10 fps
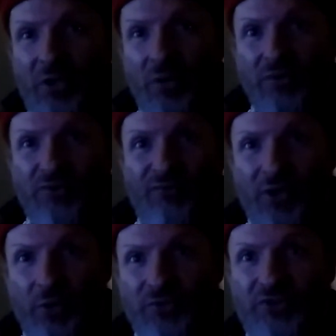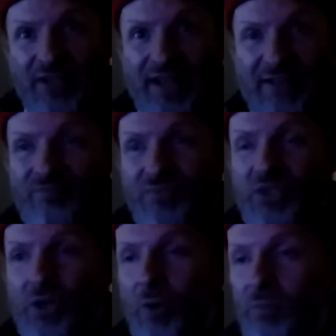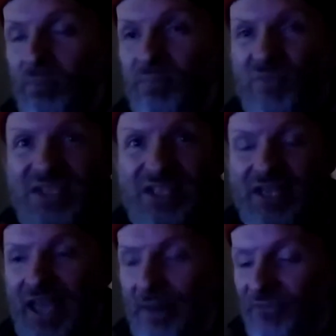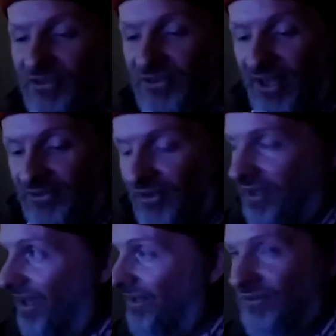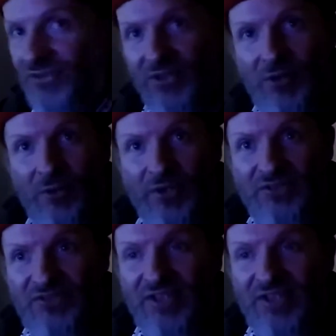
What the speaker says: all those fills to like emphasize the cadence and all the